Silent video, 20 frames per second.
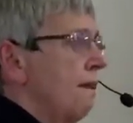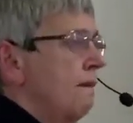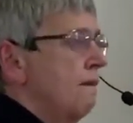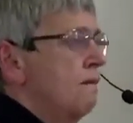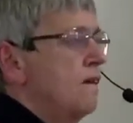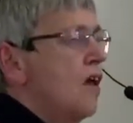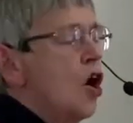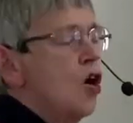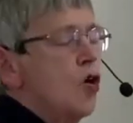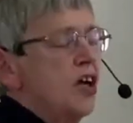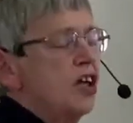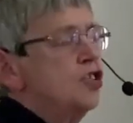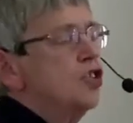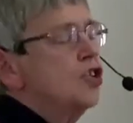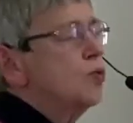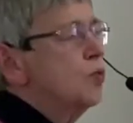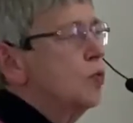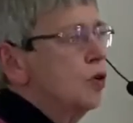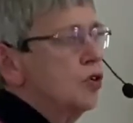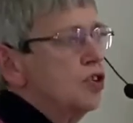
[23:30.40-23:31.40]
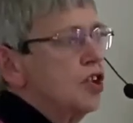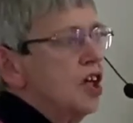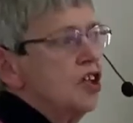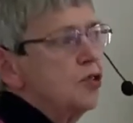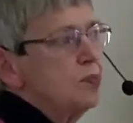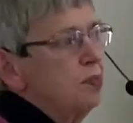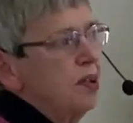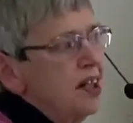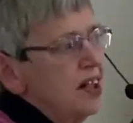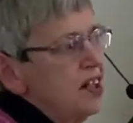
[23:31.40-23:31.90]
No, he's
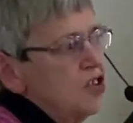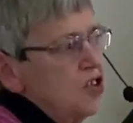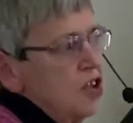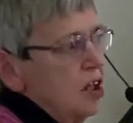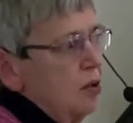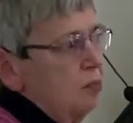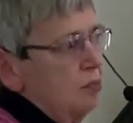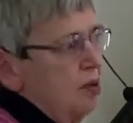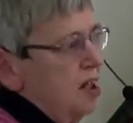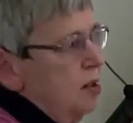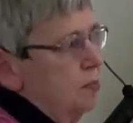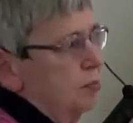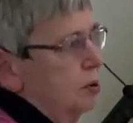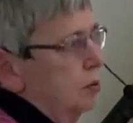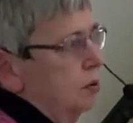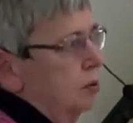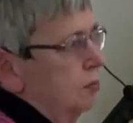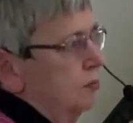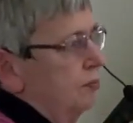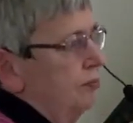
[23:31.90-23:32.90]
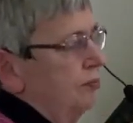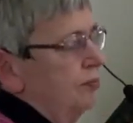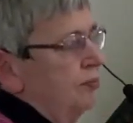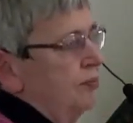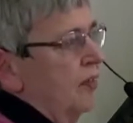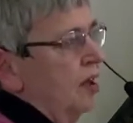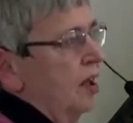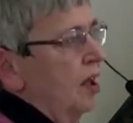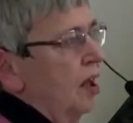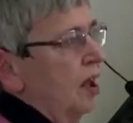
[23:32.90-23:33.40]
pleasing people.
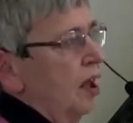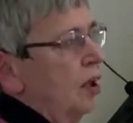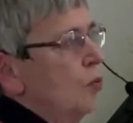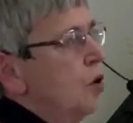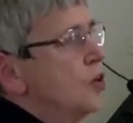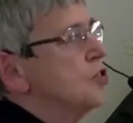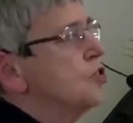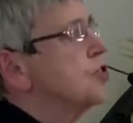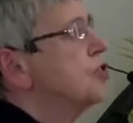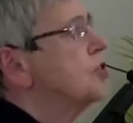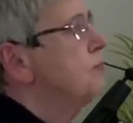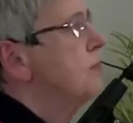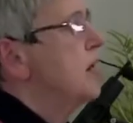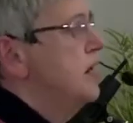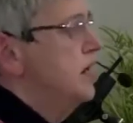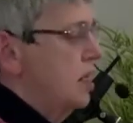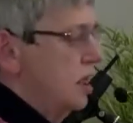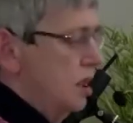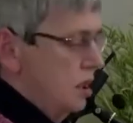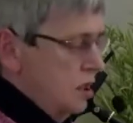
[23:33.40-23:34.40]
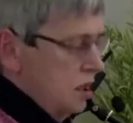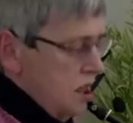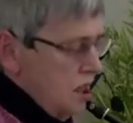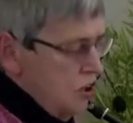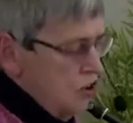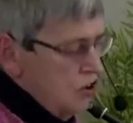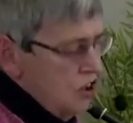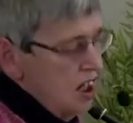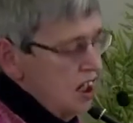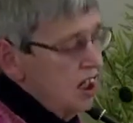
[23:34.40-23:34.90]
He wants to make it
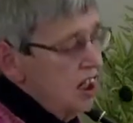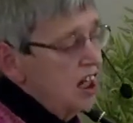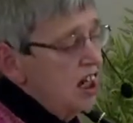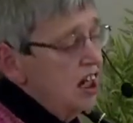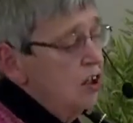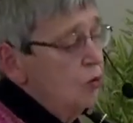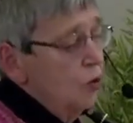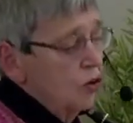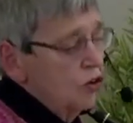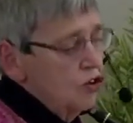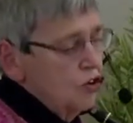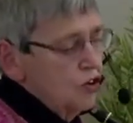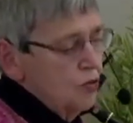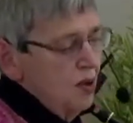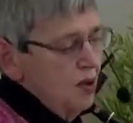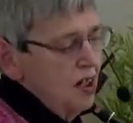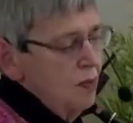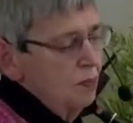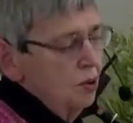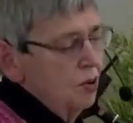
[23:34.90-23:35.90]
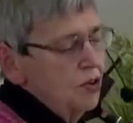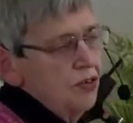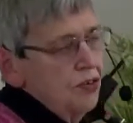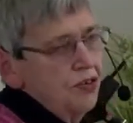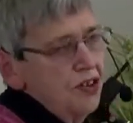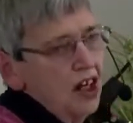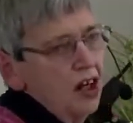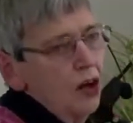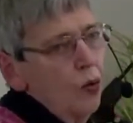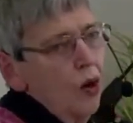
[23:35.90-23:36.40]
easy and he wants people to
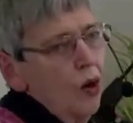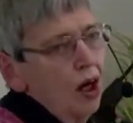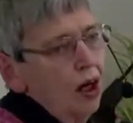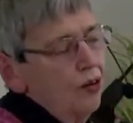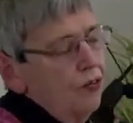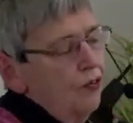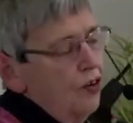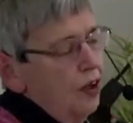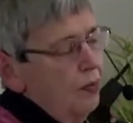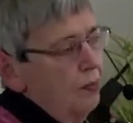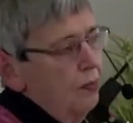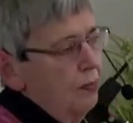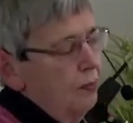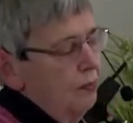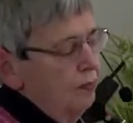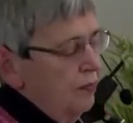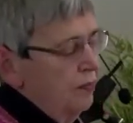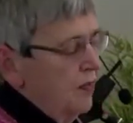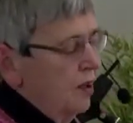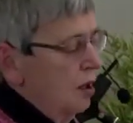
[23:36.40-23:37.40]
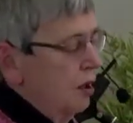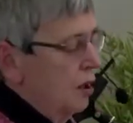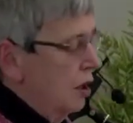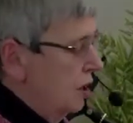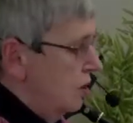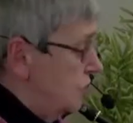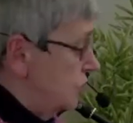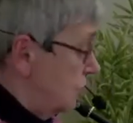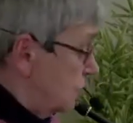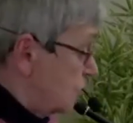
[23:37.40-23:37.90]
think well of him.
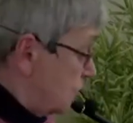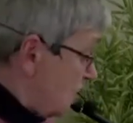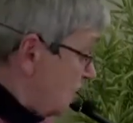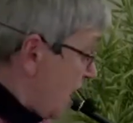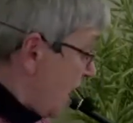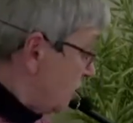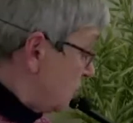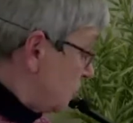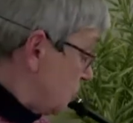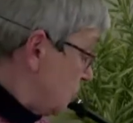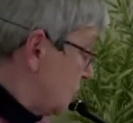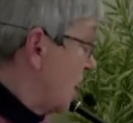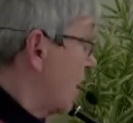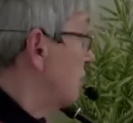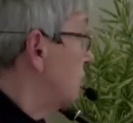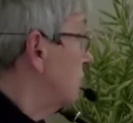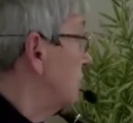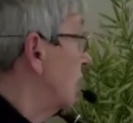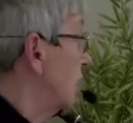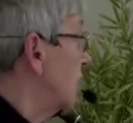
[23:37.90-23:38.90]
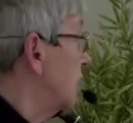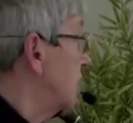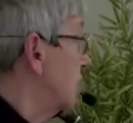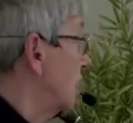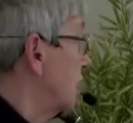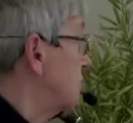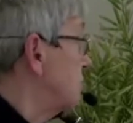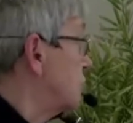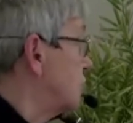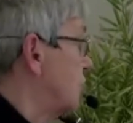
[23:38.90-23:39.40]
Does that sound like
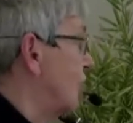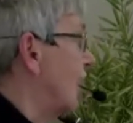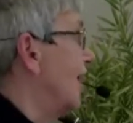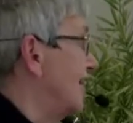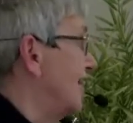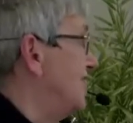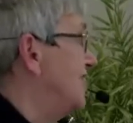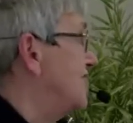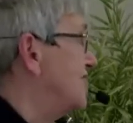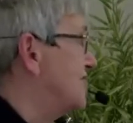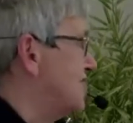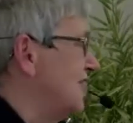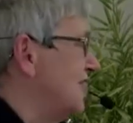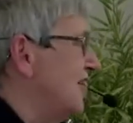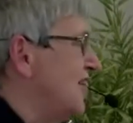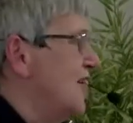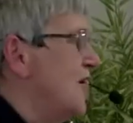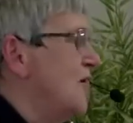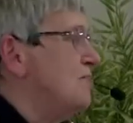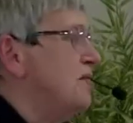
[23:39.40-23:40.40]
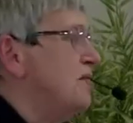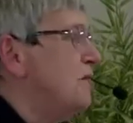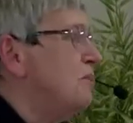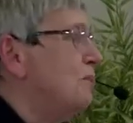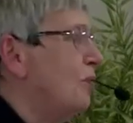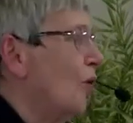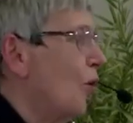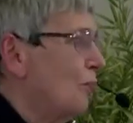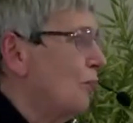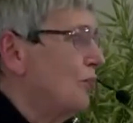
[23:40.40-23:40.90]
I'm trying to be
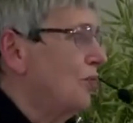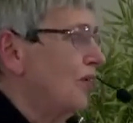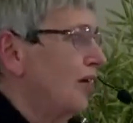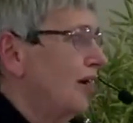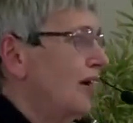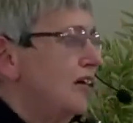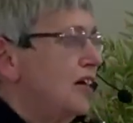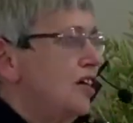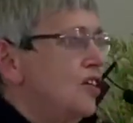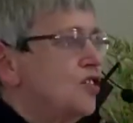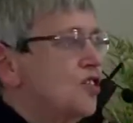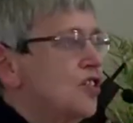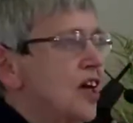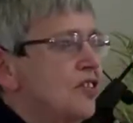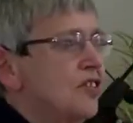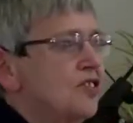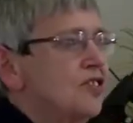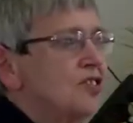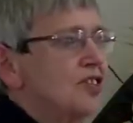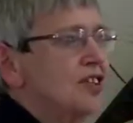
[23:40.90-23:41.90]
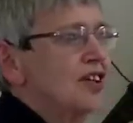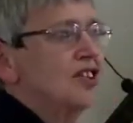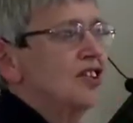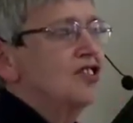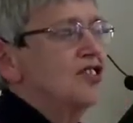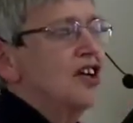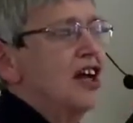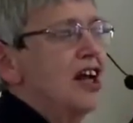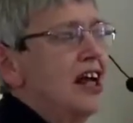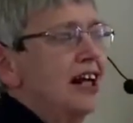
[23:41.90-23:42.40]
popular, he says,
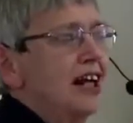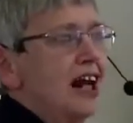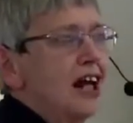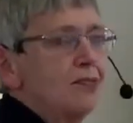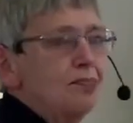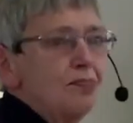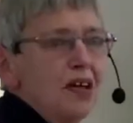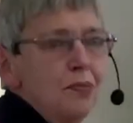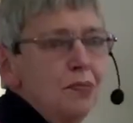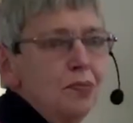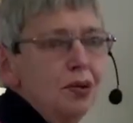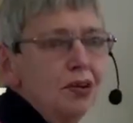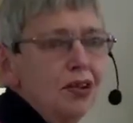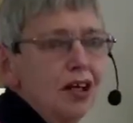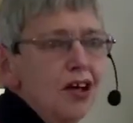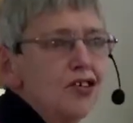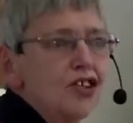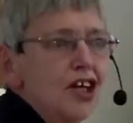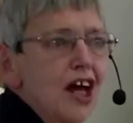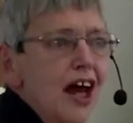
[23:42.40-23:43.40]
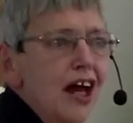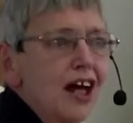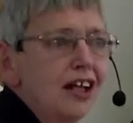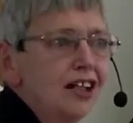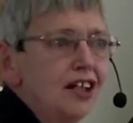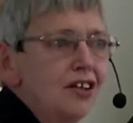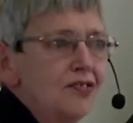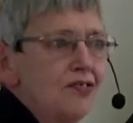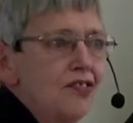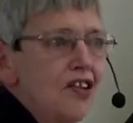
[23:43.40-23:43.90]
saying let people go to
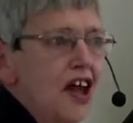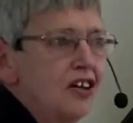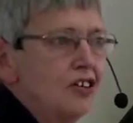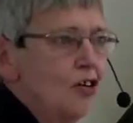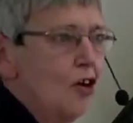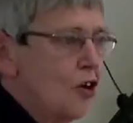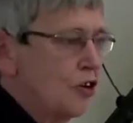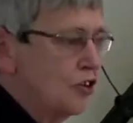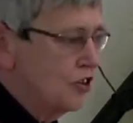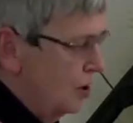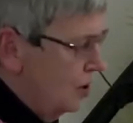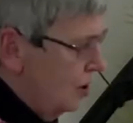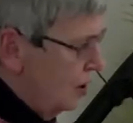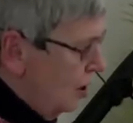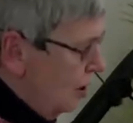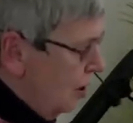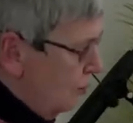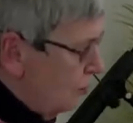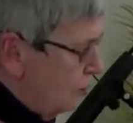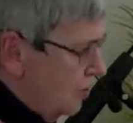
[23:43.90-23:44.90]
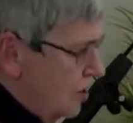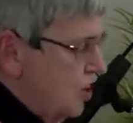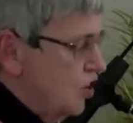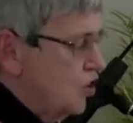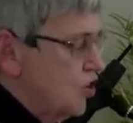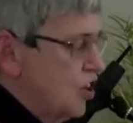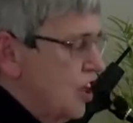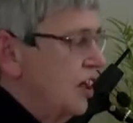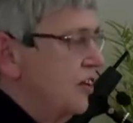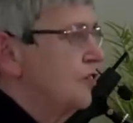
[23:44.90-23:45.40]
hell if they're not
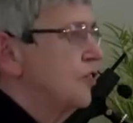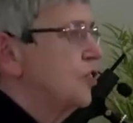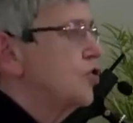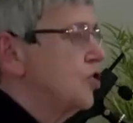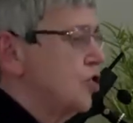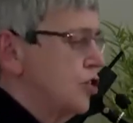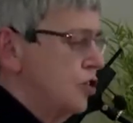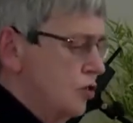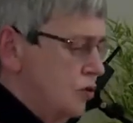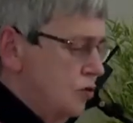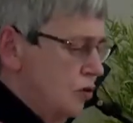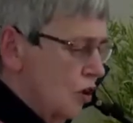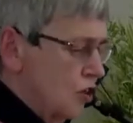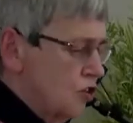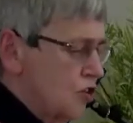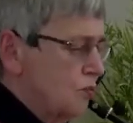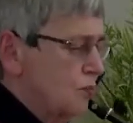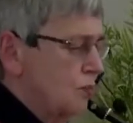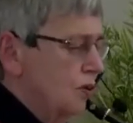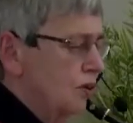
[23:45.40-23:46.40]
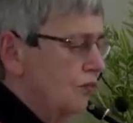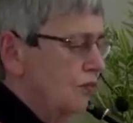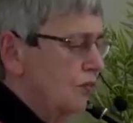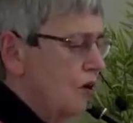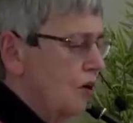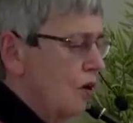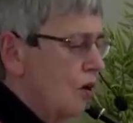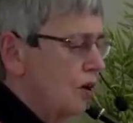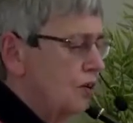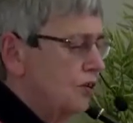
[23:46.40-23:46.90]
preaching the true gospel of
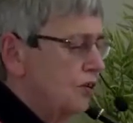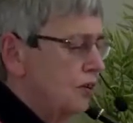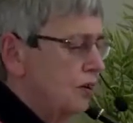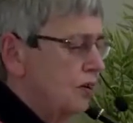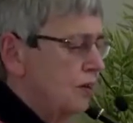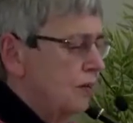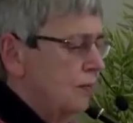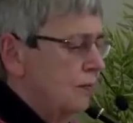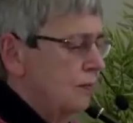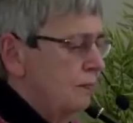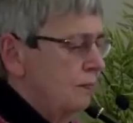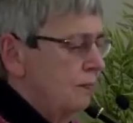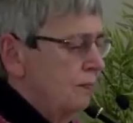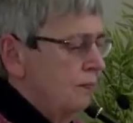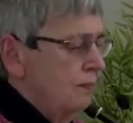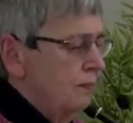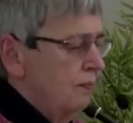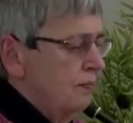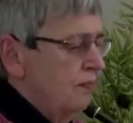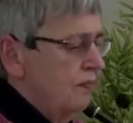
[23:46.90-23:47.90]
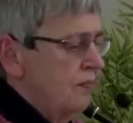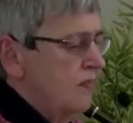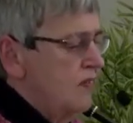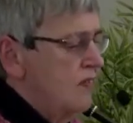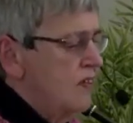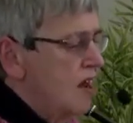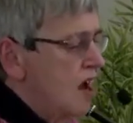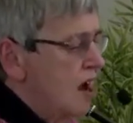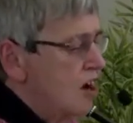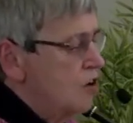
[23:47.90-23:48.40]
God?
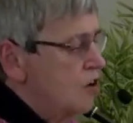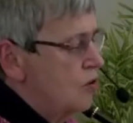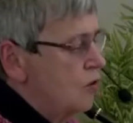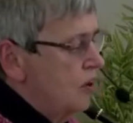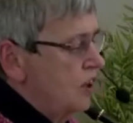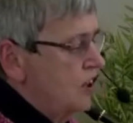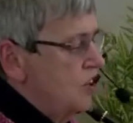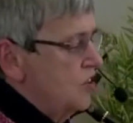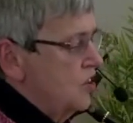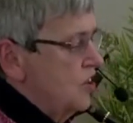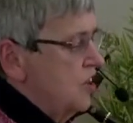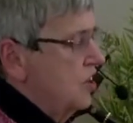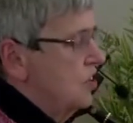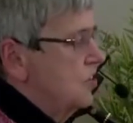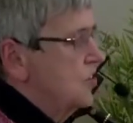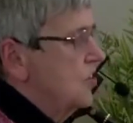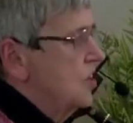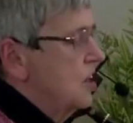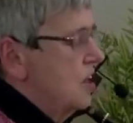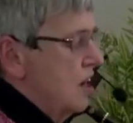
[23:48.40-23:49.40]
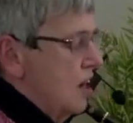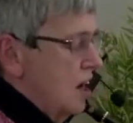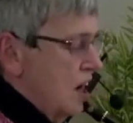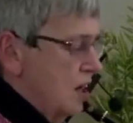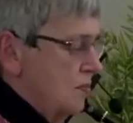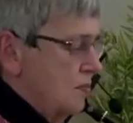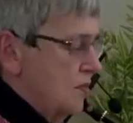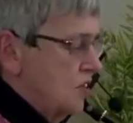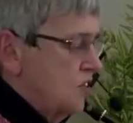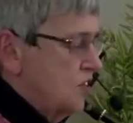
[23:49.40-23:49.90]
No, he says,
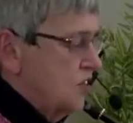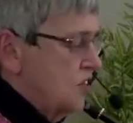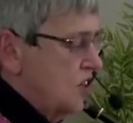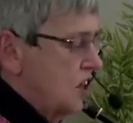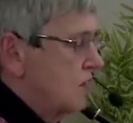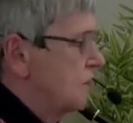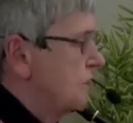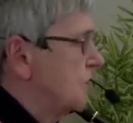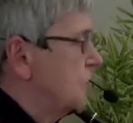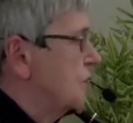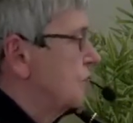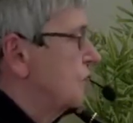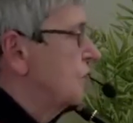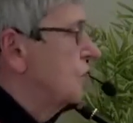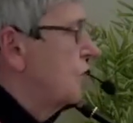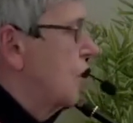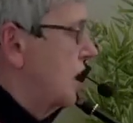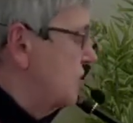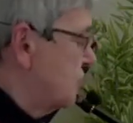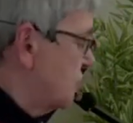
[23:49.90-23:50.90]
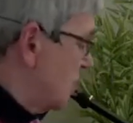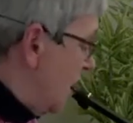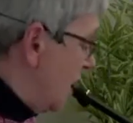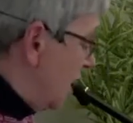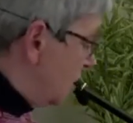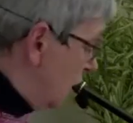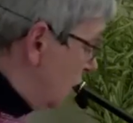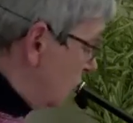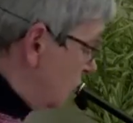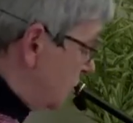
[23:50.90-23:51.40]
I'm a servant of Christ.
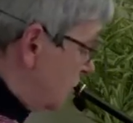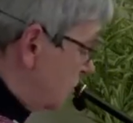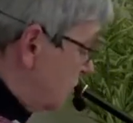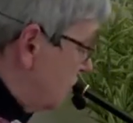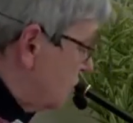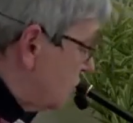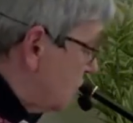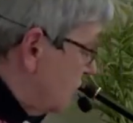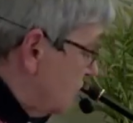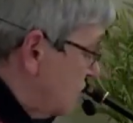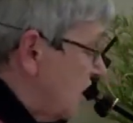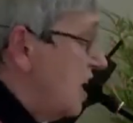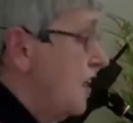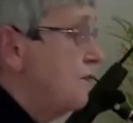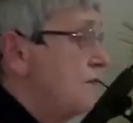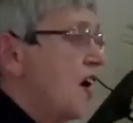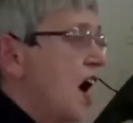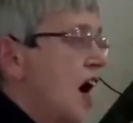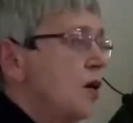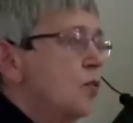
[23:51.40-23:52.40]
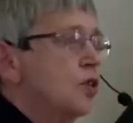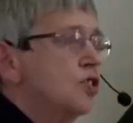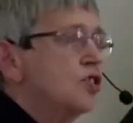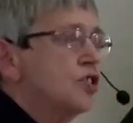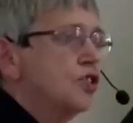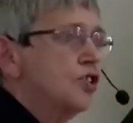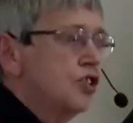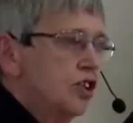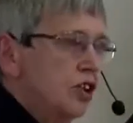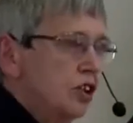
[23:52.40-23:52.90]
Notice he says, if I was
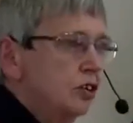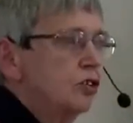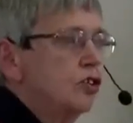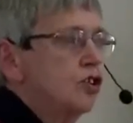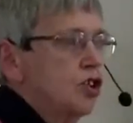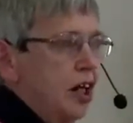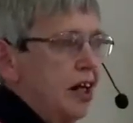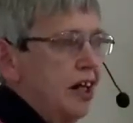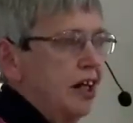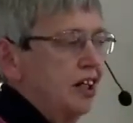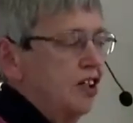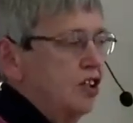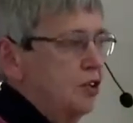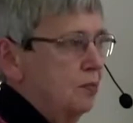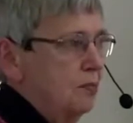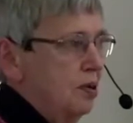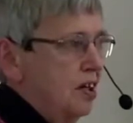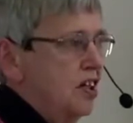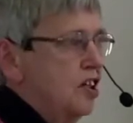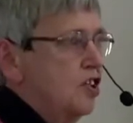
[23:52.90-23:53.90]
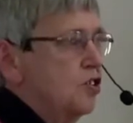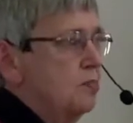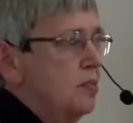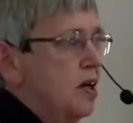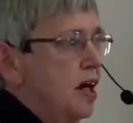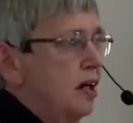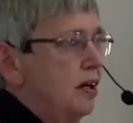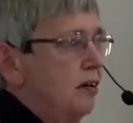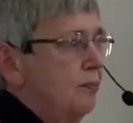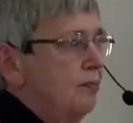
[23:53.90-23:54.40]
still trying to please
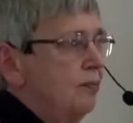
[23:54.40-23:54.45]
men.